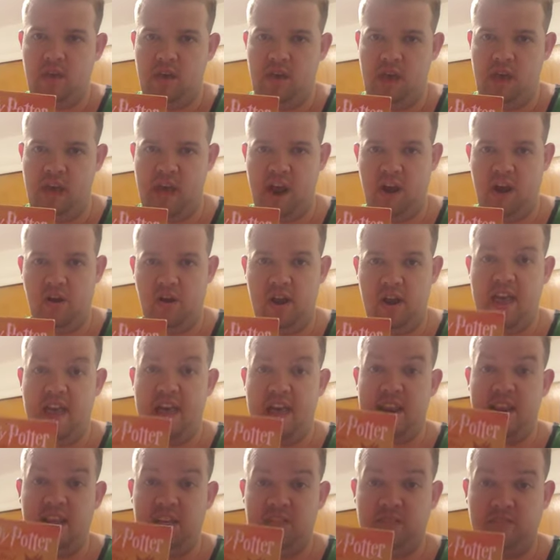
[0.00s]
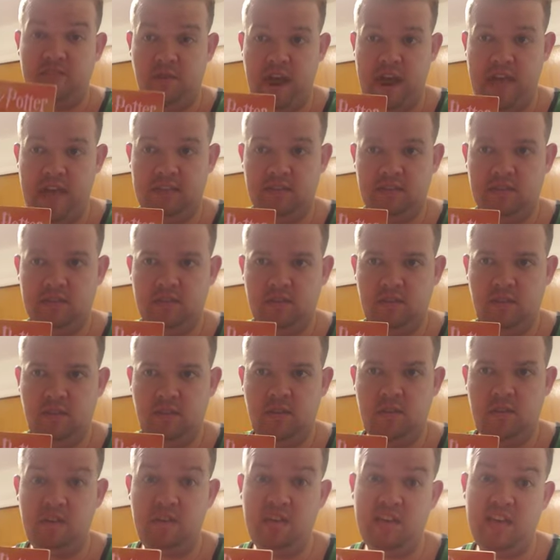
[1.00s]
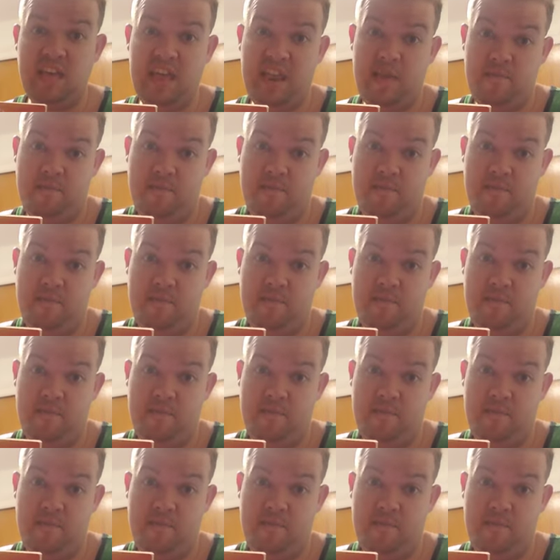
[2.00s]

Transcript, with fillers: Harry and his friends get